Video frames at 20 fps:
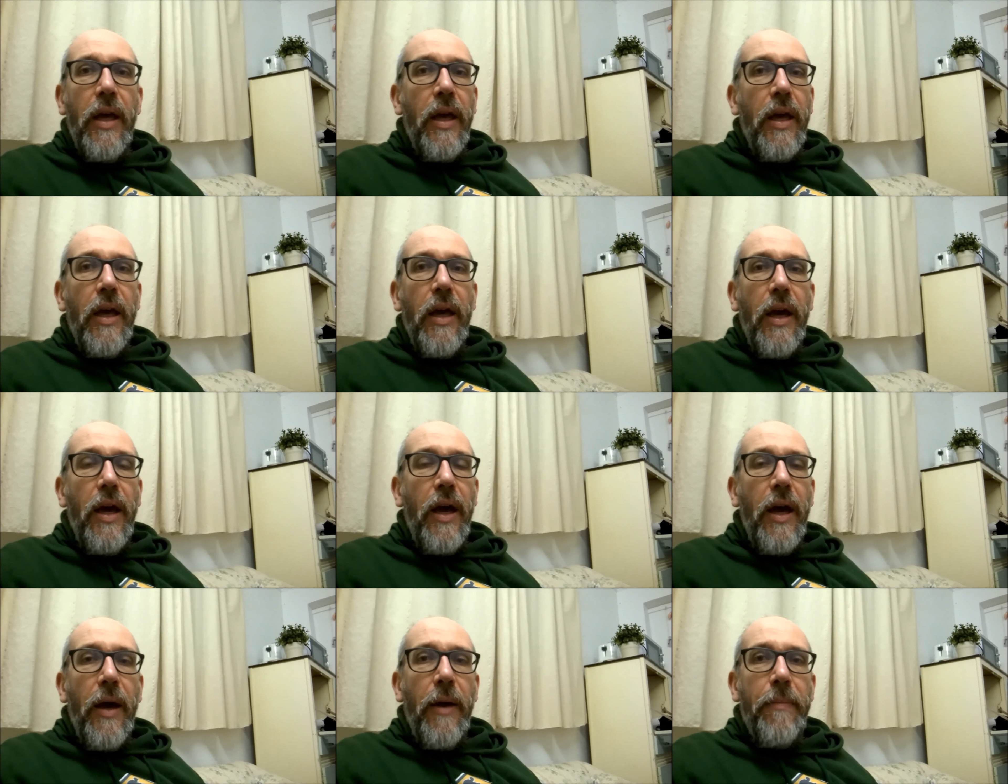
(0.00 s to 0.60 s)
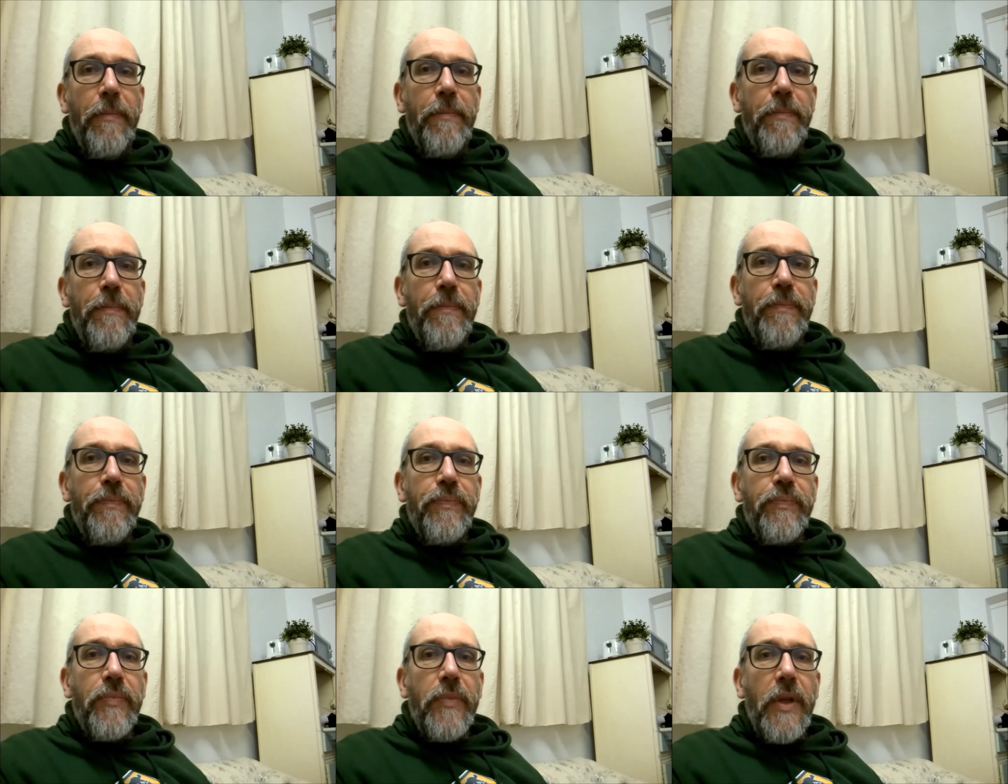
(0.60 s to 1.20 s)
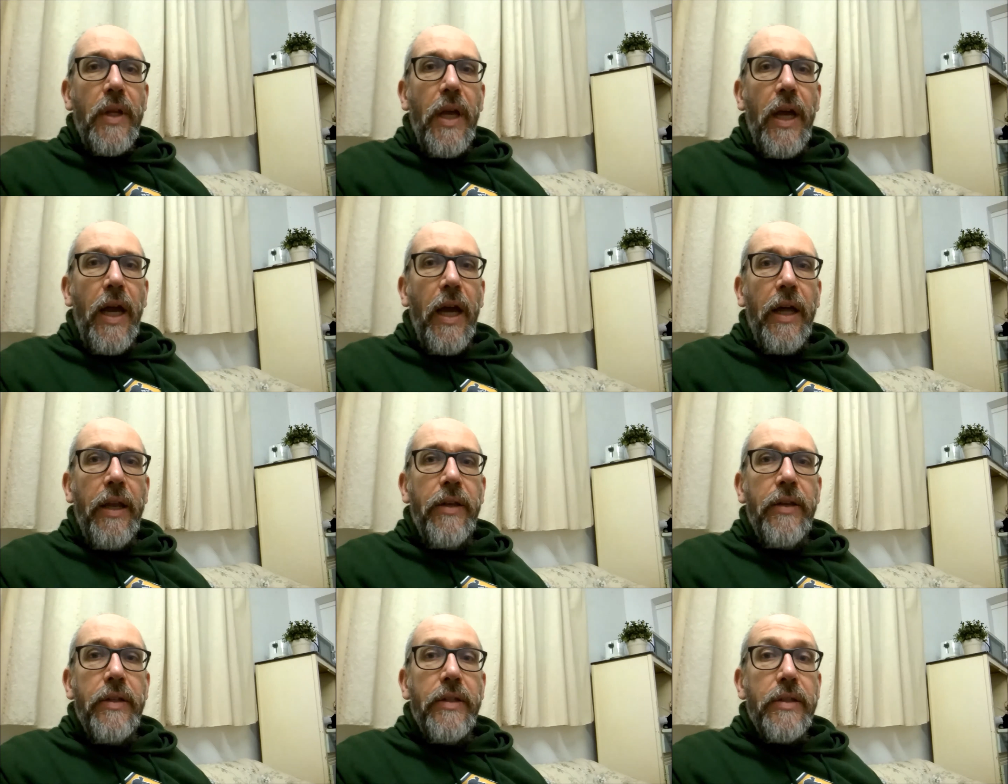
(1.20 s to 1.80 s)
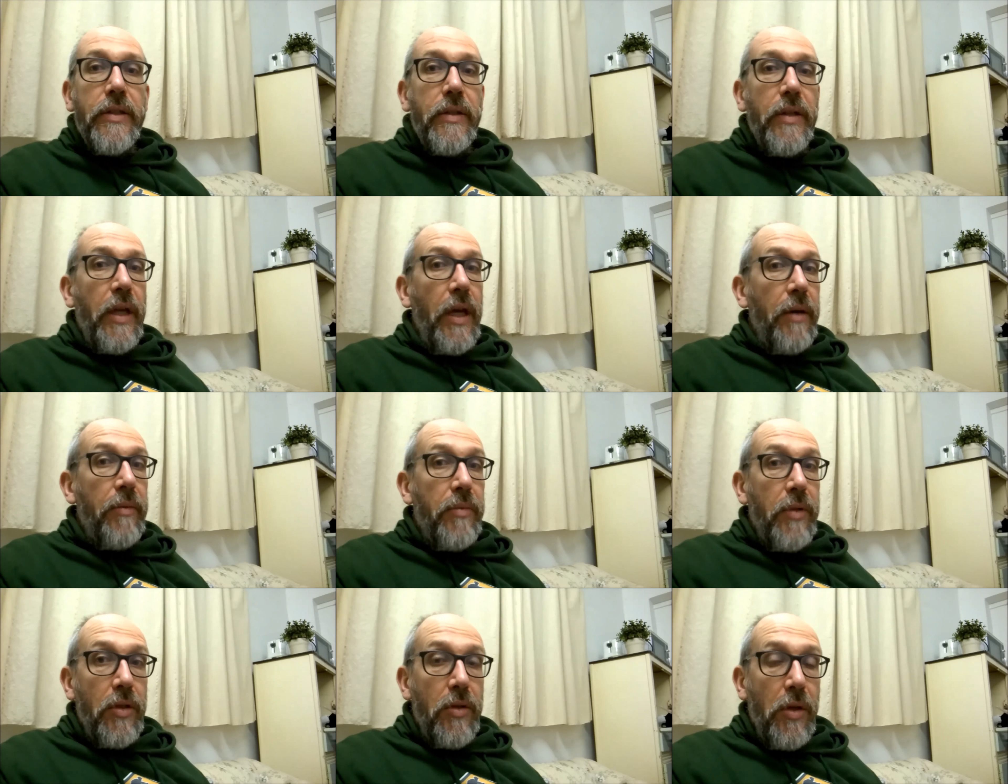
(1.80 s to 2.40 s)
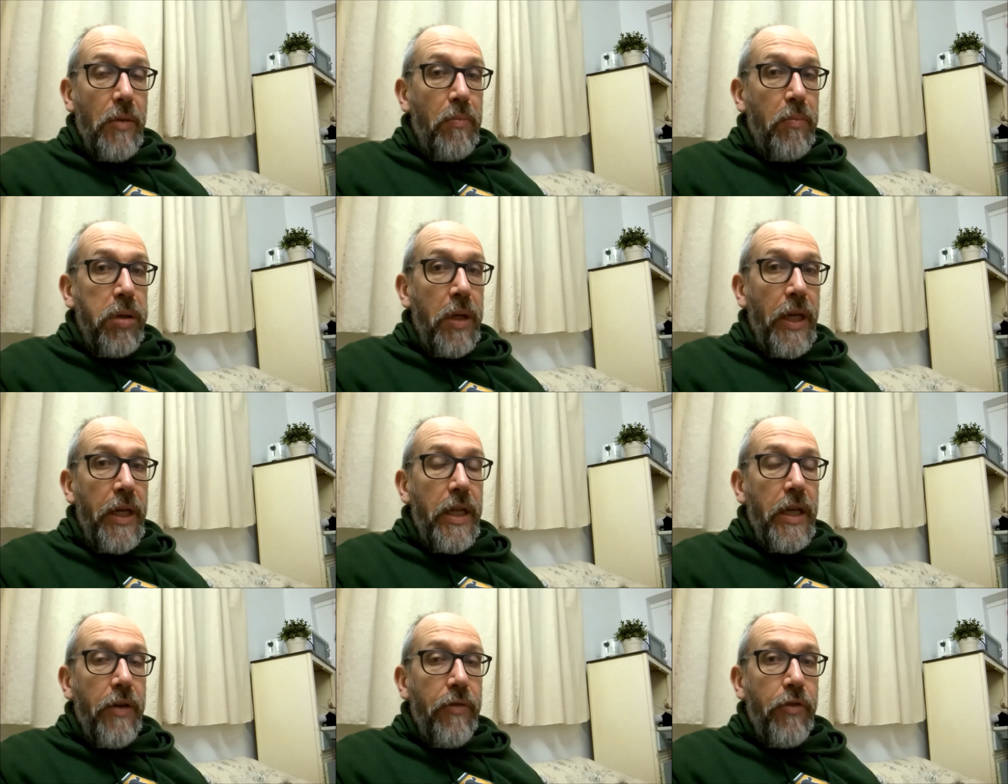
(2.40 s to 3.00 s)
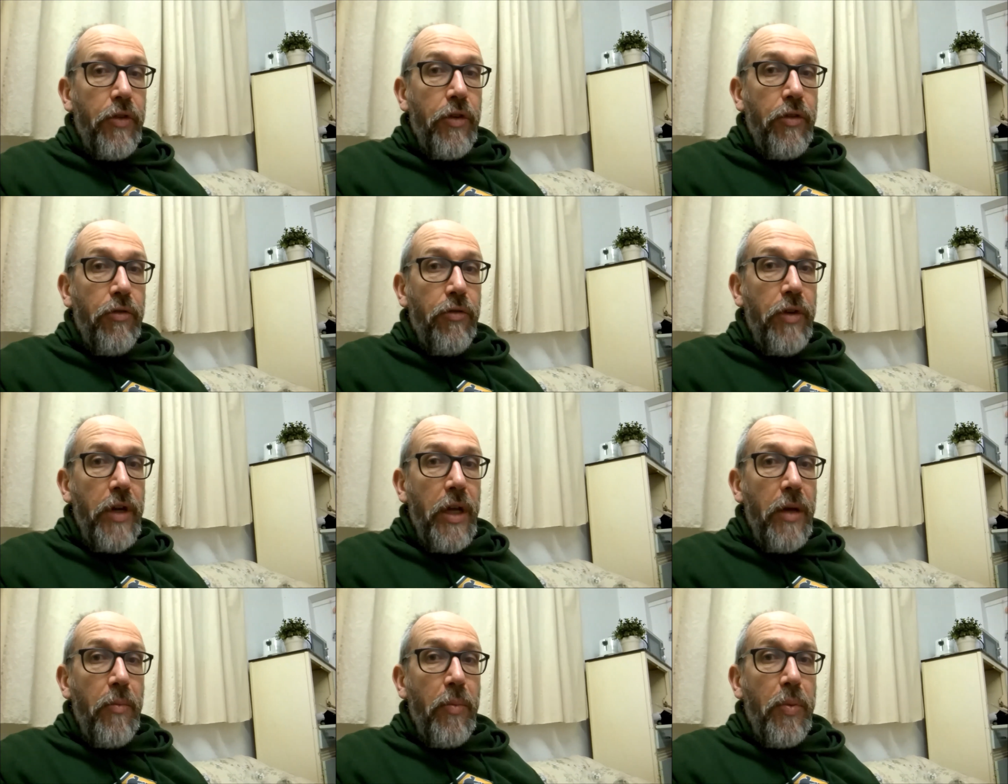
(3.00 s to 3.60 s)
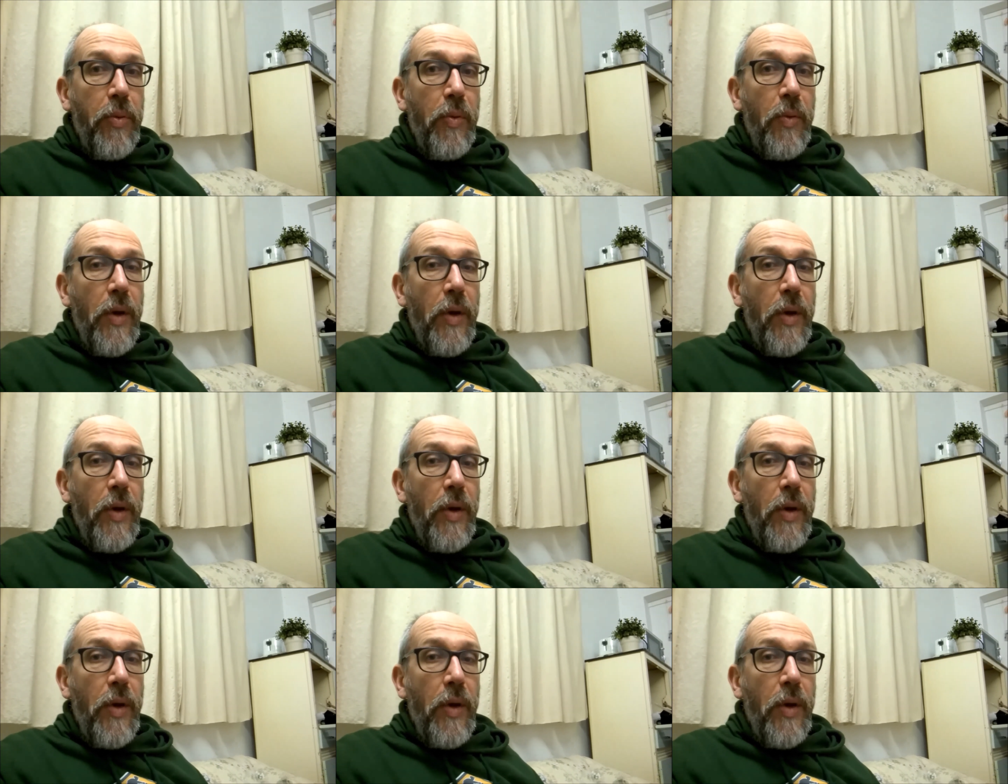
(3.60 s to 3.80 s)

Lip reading: And yeah, plenty of grip.